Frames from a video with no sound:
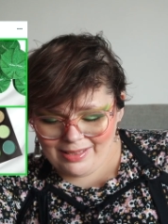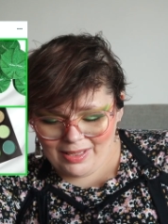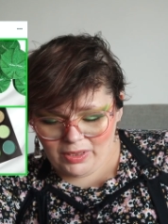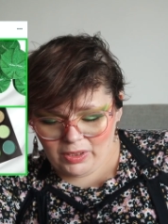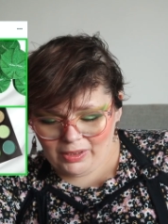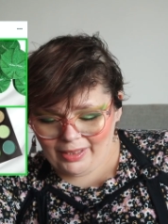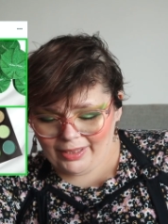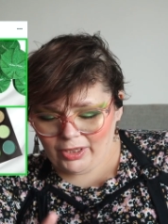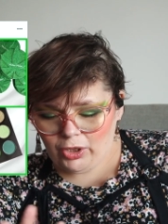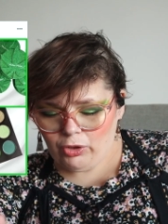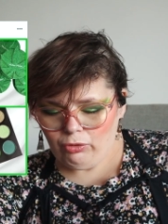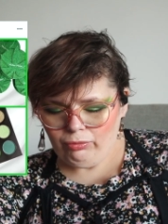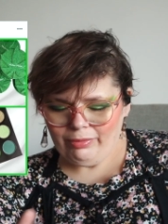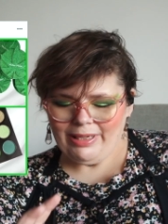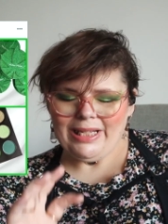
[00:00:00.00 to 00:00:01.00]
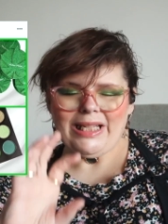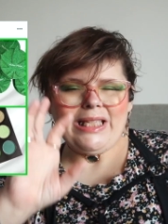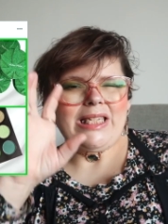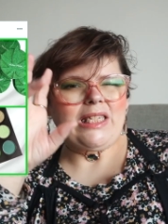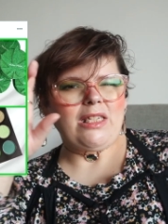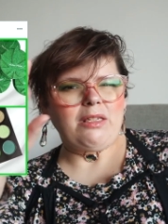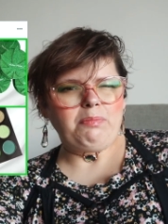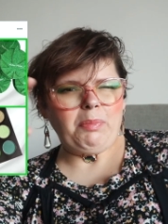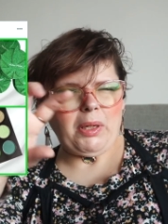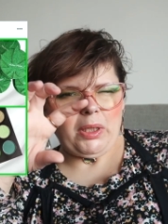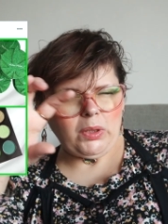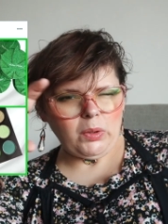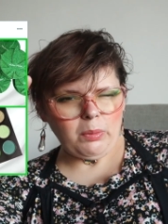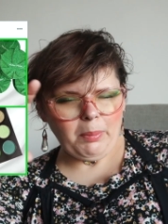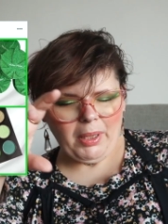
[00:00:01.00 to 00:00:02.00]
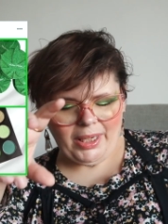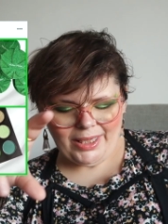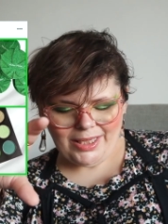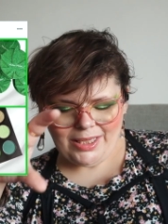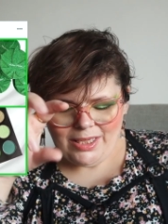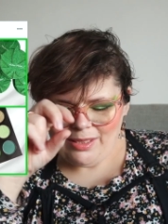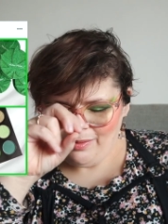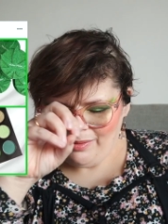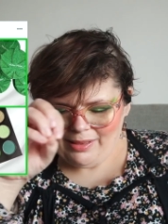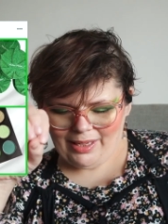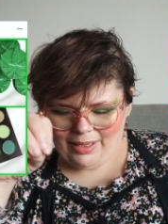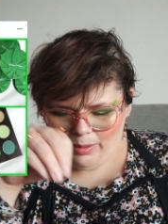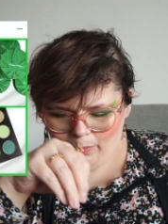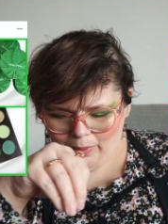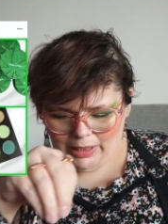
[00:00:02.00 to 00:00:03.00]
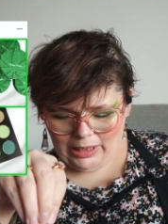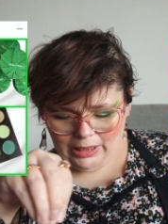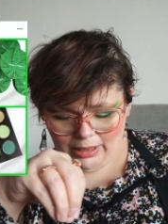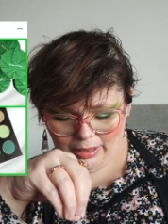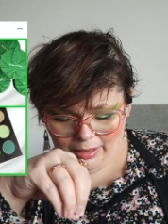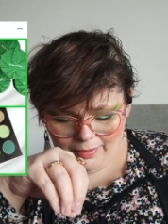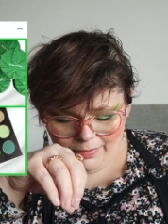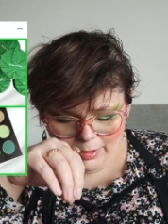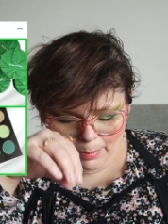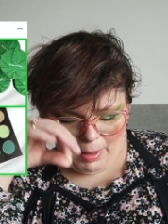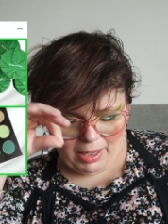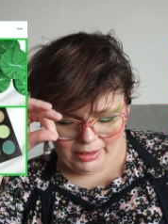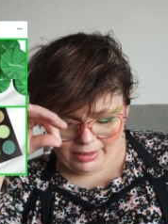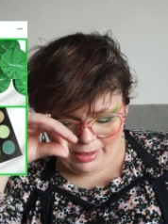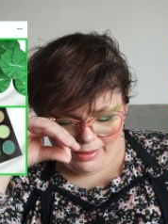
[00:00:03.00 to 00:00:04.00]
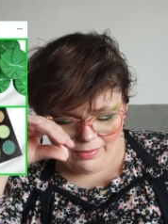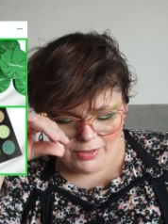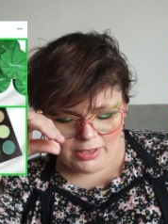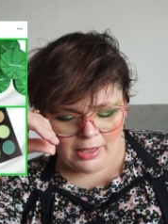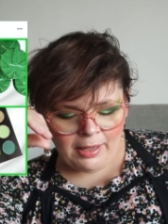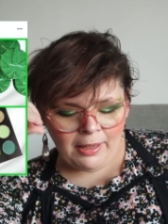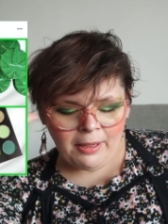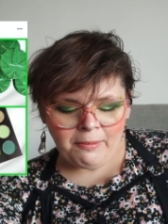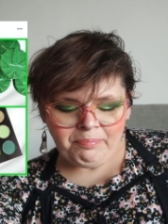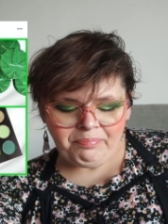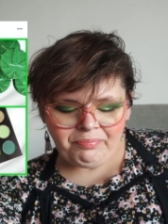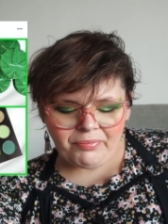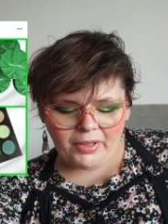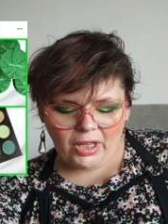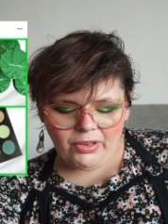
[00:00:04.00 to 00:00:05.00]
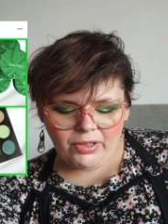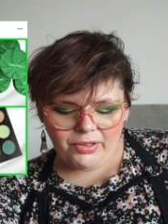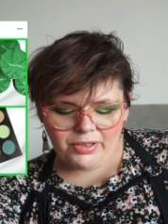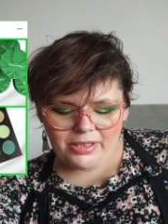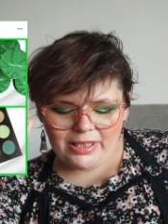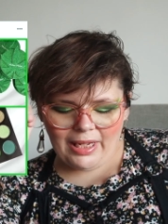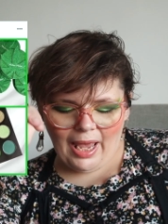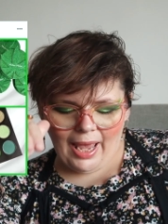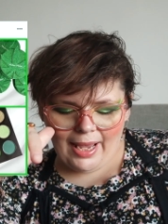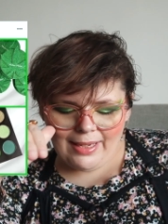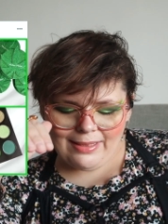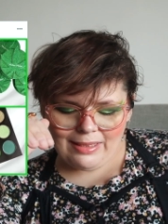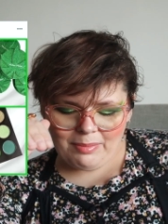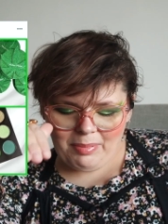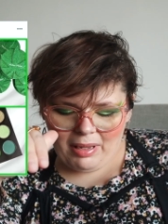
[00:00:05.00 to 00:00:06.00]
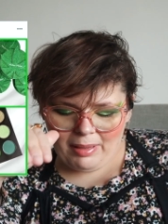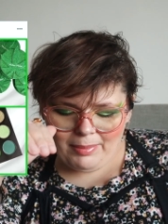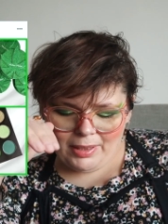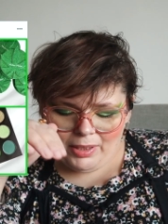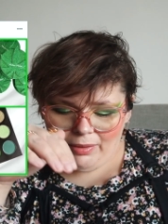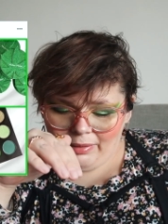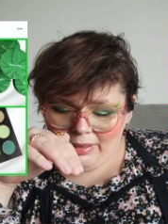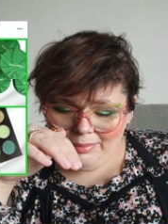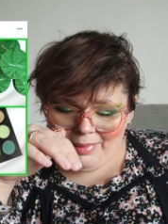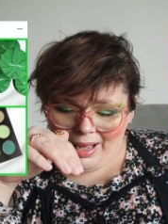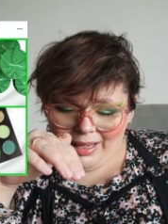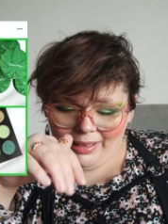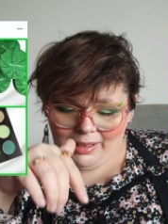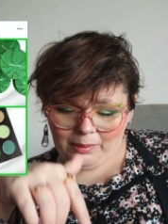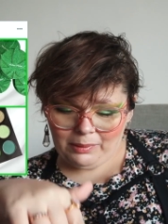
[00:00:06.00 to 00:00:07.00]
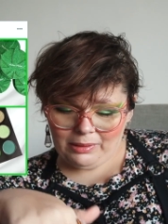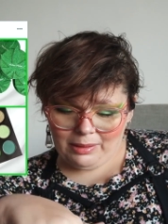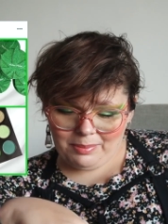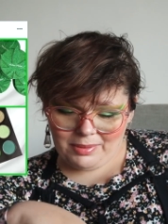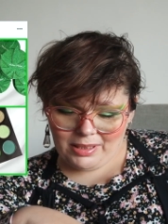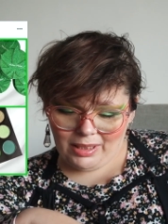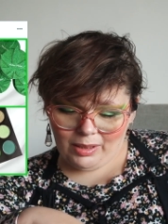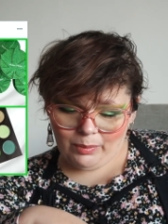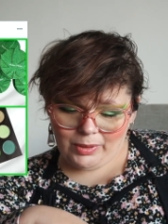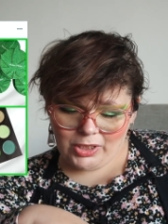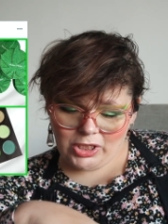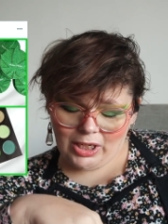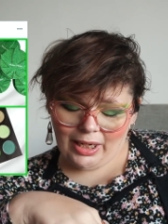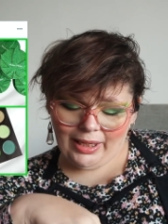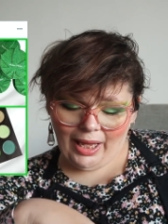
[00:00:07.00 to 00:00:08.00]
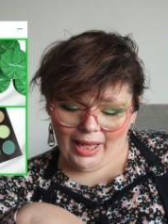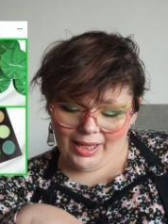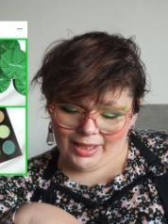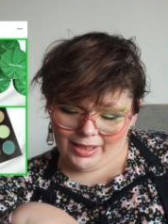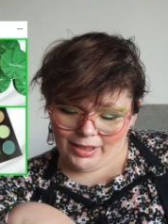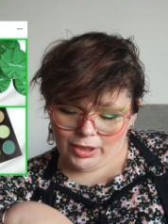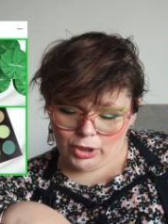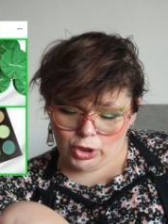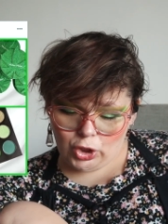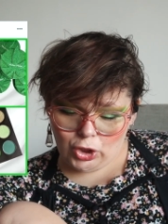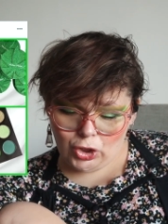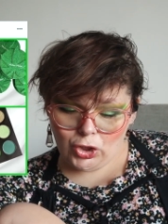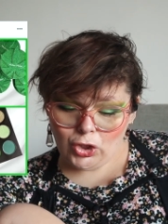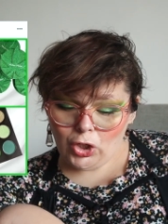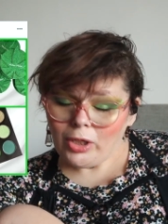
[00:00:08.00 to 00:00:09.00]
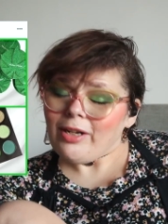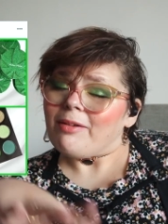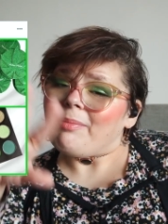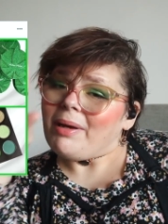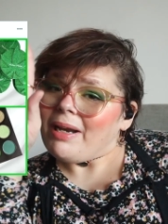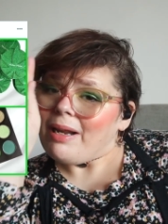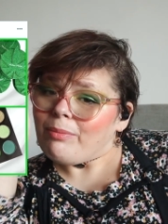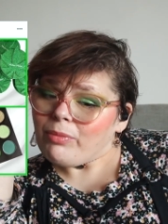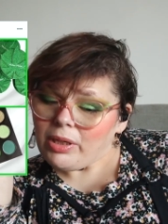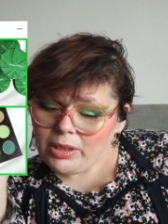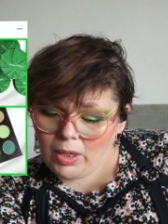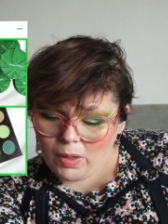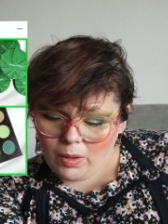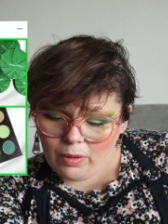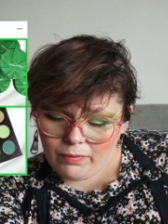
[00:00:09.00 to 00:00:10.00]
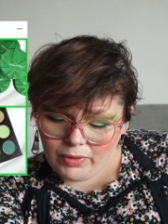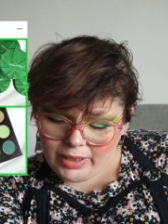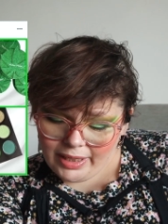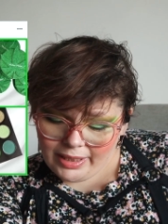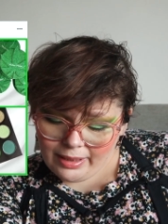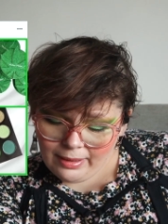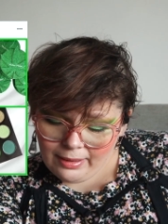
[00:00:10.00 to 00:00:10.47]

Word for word: that look like green sparkle boxes with like weed leaves, pot leaves. There is the Hazy Baby Green Matte Liquid Lipstick, which again, should have my name written all over it.